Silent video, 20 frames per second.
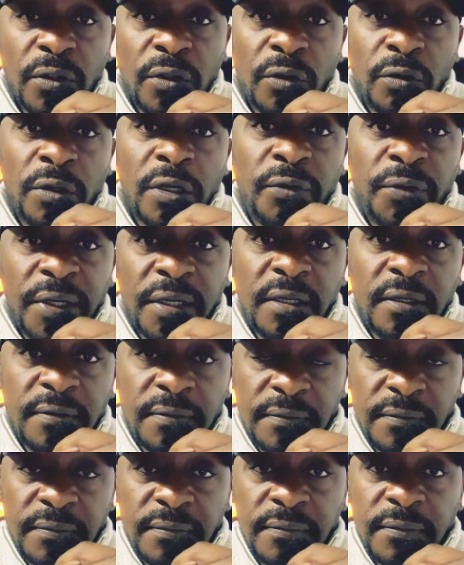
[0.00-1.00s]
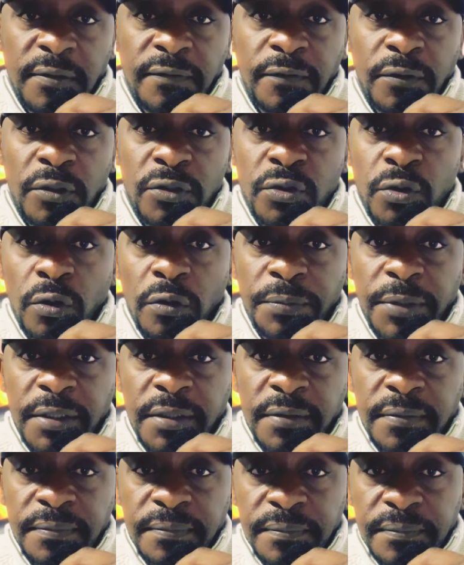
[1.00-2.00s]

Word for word: you are ready for your soulmate.